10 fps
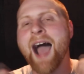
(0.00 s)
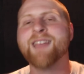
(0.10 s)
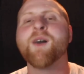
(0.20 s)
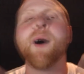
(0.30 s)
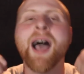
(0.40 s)

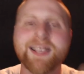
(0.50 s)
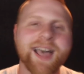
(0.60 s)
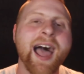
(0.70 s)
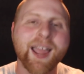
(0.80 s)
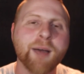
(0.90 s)
I know
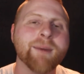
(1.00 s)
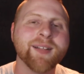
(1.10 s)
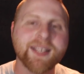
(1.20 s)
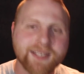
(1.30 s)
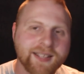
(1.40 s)
I come
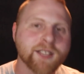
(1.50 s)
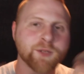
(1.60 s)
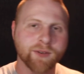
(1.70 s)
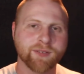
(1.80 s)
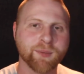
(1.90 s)
out as an
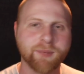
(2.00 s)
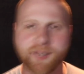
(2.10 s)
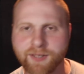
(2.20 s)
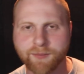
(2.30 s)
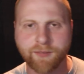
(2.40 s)
extrovert
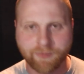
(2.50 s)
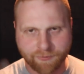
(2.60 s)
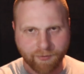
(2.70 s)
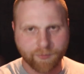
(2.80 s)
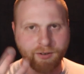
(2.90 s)
because I'm
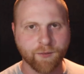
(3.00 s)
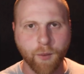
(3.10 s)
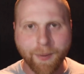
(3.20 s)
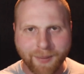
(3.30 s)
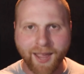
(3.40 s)
in front
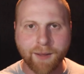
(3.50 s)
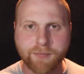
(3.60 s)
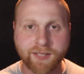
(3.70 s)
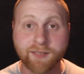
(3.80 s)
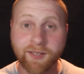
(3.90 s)
of a
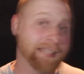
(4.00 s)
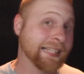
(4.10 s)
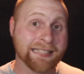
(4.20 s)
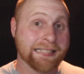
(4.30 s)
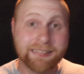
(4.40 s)
webcam, but
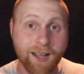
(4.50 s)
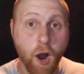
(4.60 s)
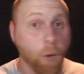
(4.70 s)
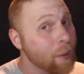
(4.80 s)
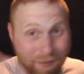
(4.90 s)

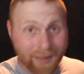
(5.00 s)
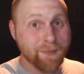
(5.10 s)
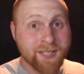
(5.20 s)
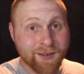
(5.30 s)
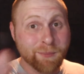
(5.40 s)
a
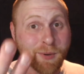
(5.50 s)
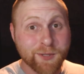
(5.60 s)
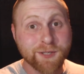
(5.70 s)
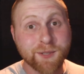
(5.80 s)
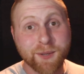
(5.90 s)
webcam is another
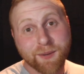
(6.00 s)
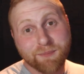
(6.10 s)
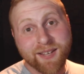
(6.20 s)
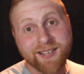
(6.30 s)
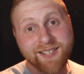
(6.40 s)
person, so I
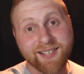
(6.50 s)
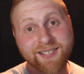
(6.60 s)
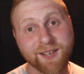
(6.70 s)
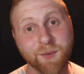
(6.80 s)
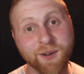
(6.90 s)
can be as
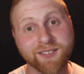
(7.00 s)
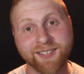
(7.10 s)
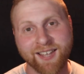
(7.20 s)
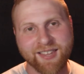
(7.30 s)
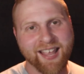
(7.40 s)
silly as I
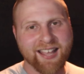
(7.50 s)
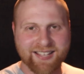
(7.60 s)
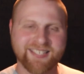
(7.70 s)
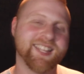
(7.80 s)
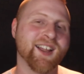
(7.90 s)
want, and
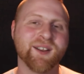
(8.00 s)
it's